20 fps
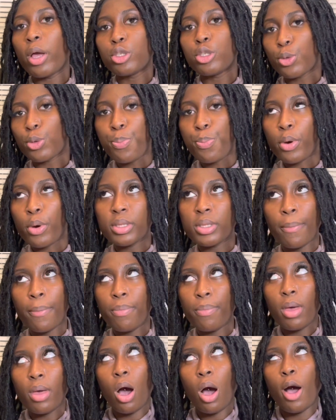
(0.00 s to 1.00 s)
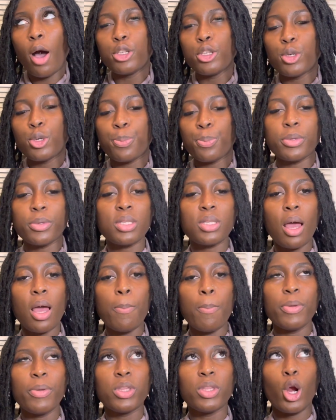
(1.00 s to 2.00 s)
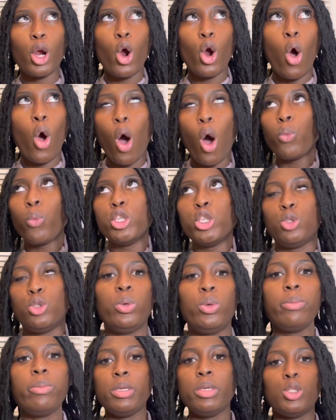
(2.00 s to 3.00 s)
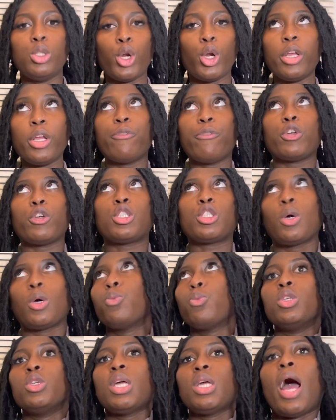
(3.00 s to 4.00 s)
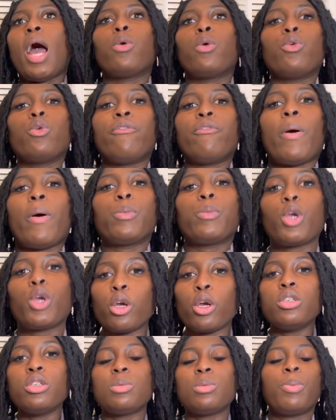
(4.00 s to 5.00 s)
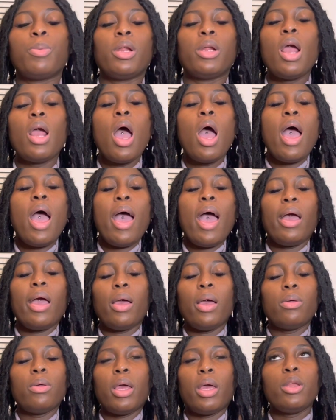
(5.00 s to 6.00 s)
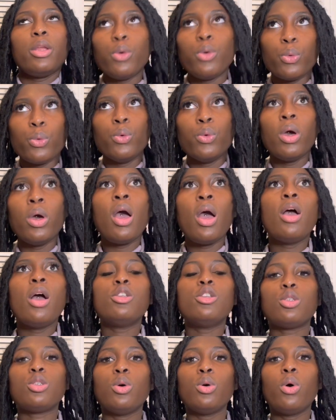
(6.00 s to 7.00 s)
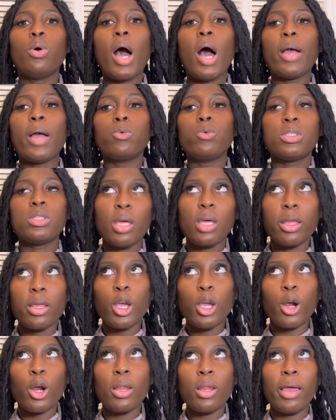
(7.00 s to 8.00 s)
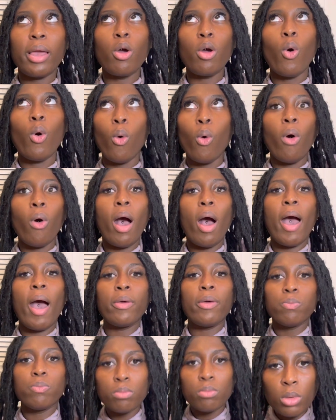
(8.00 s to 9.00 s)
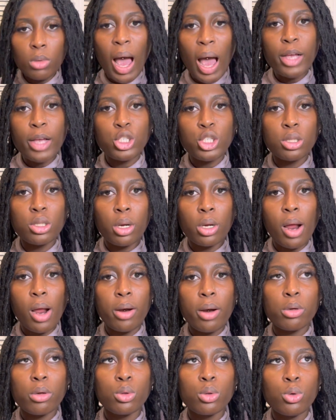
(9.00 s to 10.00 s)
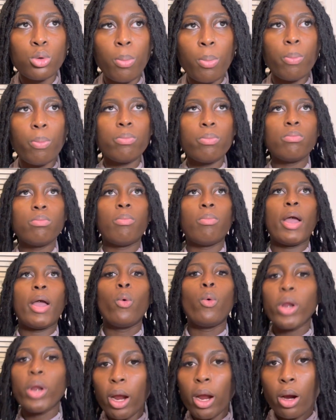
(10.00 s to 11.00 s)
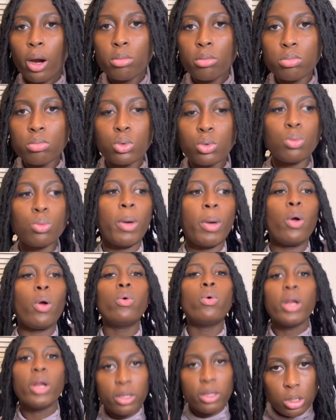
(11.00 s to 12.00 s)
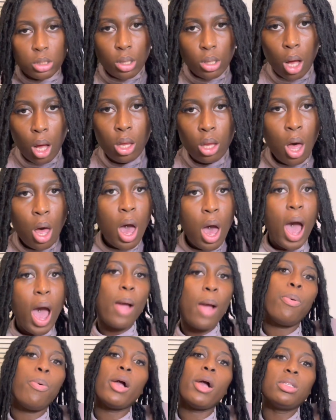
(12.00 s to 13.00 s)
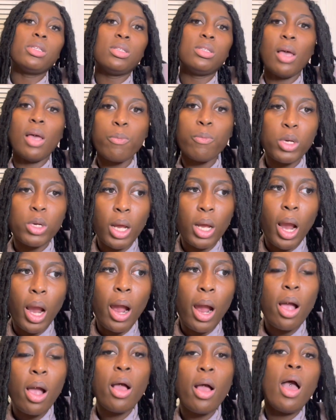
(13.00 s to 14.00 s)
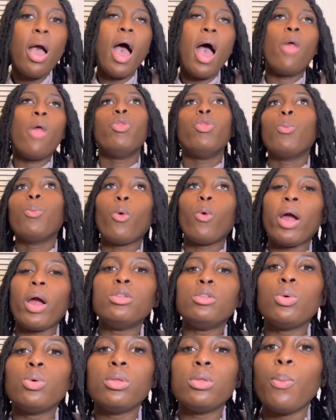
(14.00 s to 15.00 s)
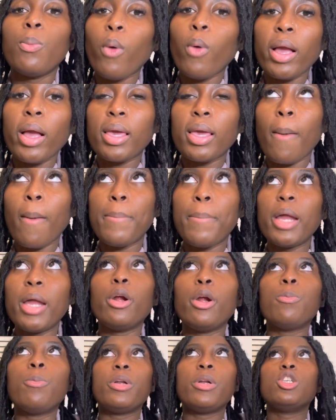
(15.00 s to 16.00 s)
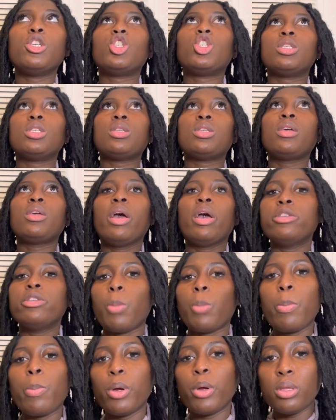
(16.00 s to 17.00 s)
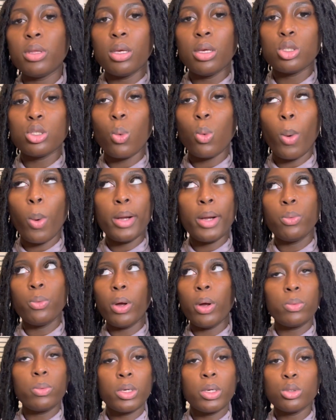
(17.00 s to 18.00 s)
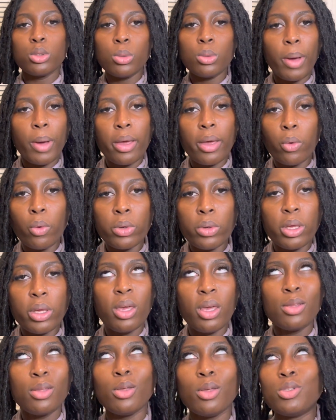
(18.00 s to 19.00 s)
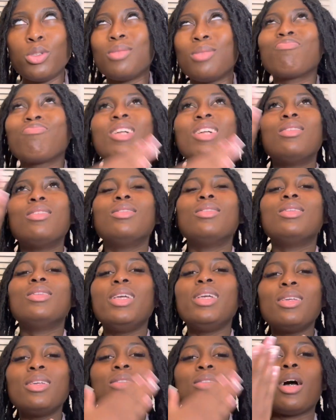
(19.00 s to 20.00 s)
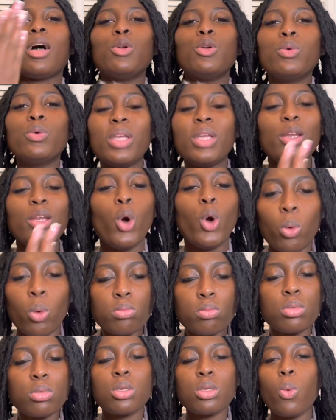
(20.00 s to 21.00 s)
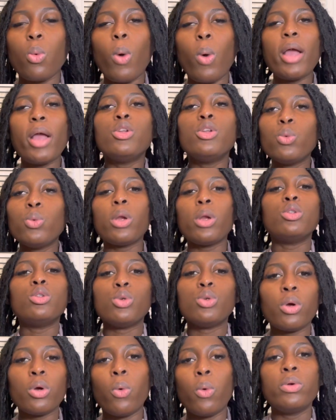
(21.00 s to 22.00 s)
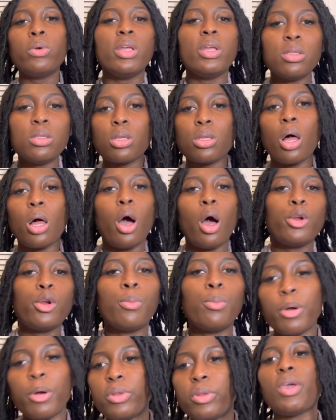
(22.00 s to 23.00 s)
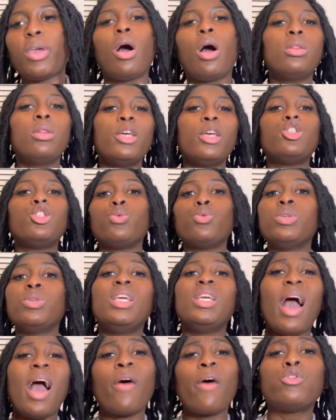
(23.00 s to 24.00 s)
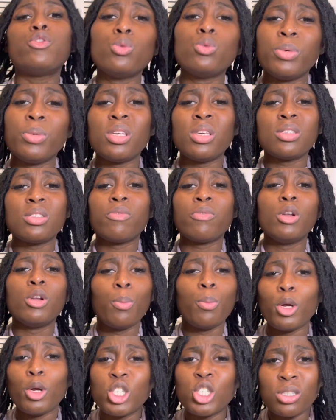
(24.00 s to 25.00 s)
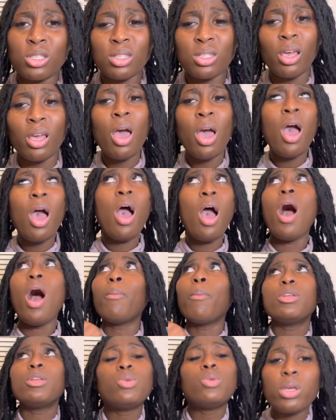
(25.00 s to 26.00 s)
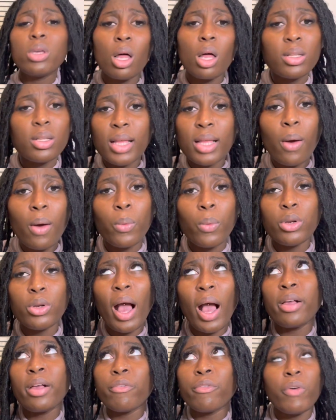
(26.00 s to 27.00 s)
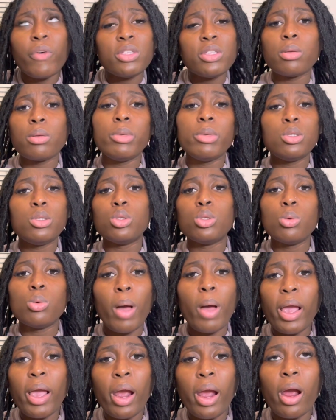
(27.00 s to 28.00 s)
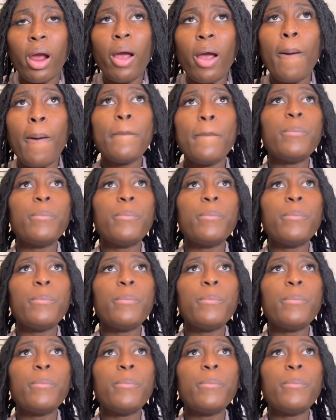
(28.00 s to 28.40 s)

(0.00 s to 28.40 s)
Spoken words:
support them 100%, but they're always doing me dirty for some reason. I don't know if I'm cursed, but anywho. So I was telling her like, oh, I actually learned how to glue my own hair, do my own install. I practice every day. And the more I do it, the more I get better. But it's just like, it's my birthday, so why do I want to do my own the ladies that know, they know. So why do you want to do your own install on your birthday? Unless you really have to because of an emergency. I'm not doing all of that when I could find somebody to do my hair.